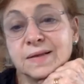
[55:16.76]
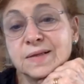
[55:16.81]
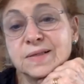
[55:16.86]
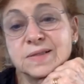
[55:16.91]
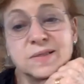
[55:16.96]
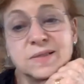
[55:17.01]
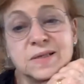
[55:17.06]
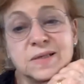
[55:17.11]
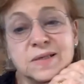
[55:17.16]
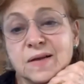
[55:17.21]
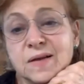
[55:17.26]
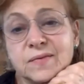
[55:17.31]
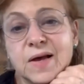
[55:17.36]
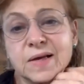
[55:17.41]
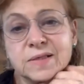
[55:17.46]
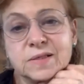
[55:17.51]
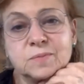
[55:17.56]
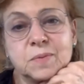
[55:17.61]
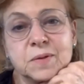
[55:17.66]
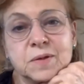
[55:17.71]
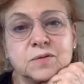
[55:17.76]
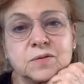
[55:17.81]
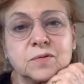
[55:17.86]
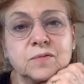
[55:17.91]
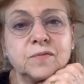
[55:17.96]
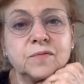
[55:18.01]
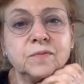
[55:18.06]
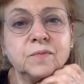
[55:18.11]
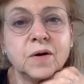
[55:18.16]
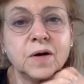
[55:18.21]
is another aspect of
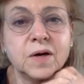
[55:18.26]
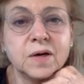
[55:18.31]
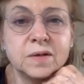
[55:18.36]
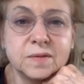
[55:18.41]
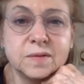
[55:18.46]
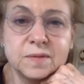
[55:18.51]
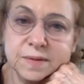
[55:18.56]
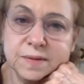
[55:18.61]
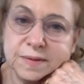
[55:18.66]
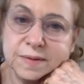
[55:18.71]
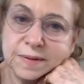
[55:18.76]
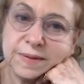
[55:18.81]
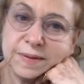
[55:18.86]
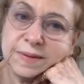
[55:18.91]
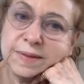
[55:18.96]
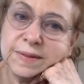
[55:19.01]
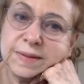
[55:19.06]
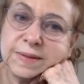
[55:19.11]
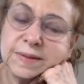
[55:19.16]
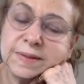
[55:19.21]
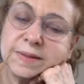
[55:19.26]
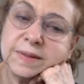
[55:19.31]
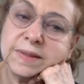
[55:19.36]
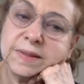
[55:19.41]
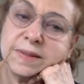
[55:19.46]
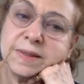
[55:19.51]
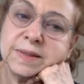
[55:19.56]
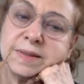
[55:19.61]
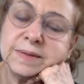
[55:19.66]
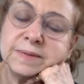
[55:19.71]
my
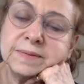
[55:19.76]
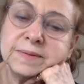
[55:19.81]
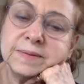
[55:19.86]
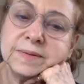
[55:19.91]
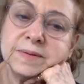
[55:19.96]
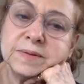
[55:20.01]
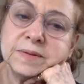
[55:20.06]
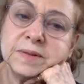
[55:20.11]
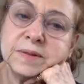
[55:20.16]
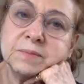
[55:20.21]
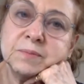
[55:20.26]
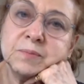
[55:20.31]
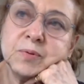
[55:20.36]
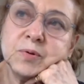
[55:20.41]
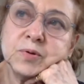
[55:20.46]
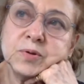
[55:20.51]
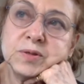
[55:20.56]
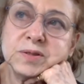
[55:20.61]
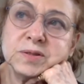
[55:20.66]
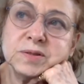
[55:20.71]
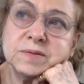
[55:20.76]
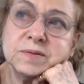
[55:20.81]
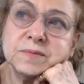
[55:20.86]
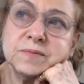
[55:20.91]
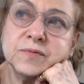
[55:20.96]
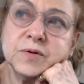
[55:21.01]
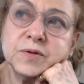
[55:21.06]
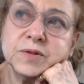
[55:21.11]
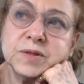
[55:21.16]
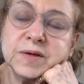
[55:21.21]
uh, um,
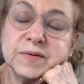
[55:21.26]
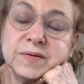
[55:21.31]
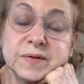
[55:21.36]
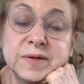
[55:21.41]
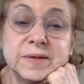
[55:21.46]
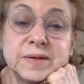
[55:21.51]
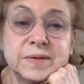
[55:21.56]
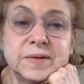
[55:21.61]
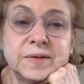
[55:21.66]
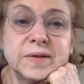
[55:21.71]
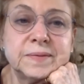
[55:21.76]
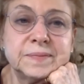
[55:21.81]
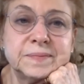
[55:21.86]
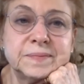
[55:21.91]
I think, yeah.